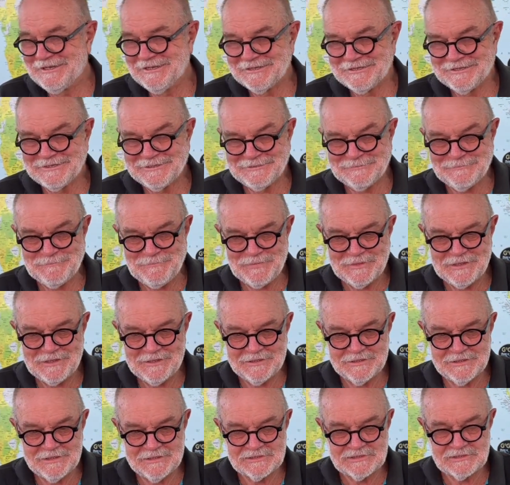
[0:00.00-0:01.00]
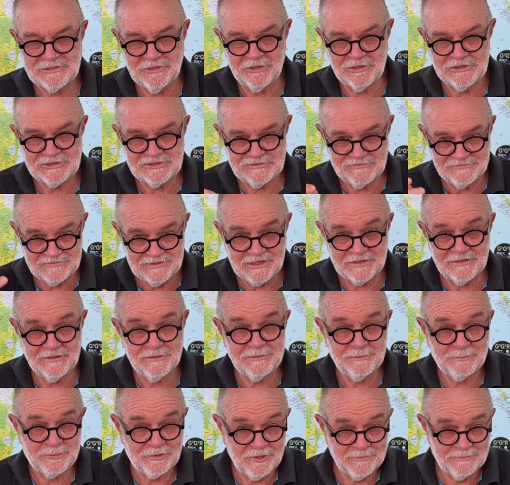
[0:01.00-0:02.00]
as long as you've done the
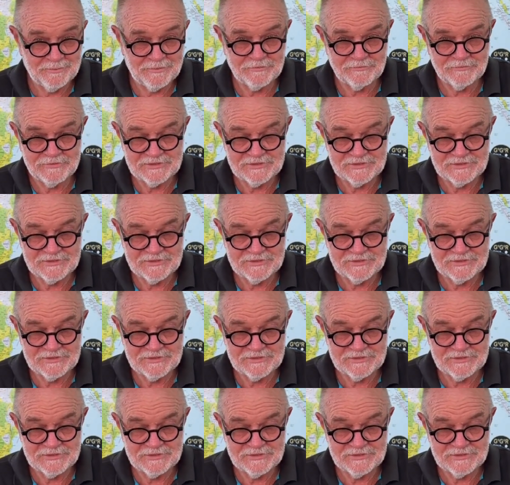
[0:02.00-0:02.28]
appropriate